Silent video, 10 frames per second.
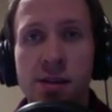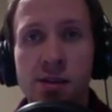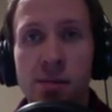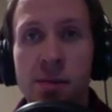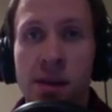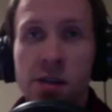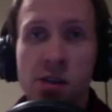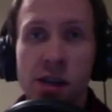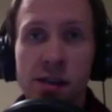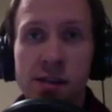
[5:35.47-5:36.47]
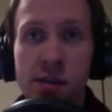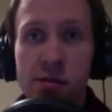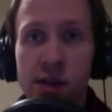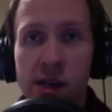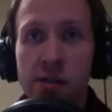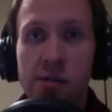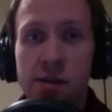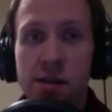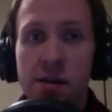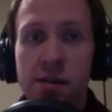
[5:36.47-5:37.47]
So check this out. Check out
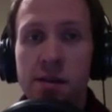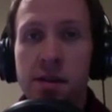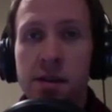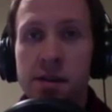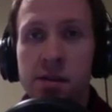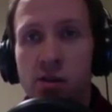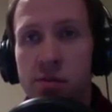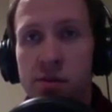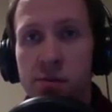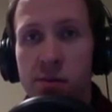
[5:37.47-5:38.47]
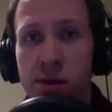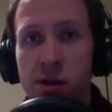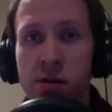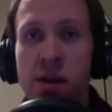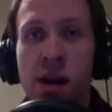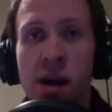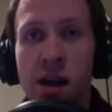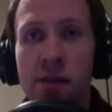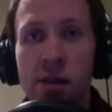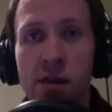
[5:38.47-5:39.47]
the description below. I'll
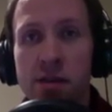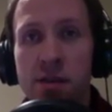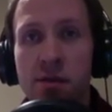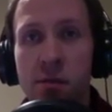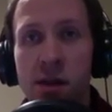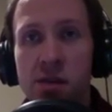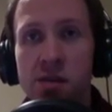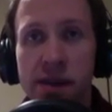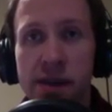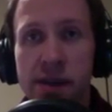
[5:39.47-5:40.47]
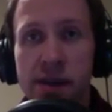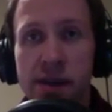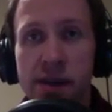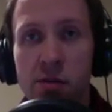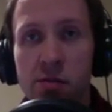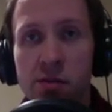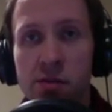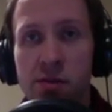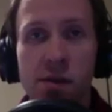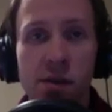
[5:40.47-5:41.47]
have all this information down there below too
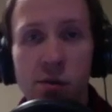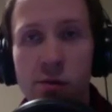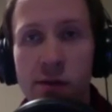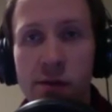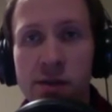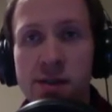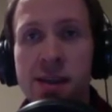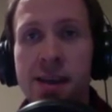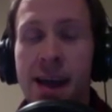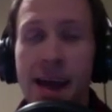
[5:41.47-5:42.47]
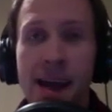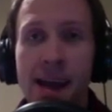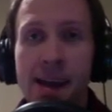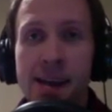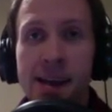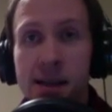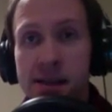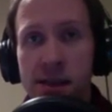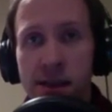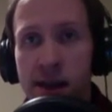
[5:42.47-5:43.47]
for your reference, and I'll see
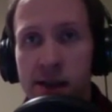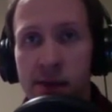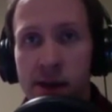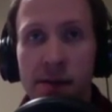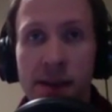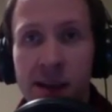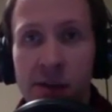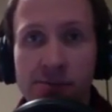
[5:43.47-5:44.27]
you in the next video. Thank you.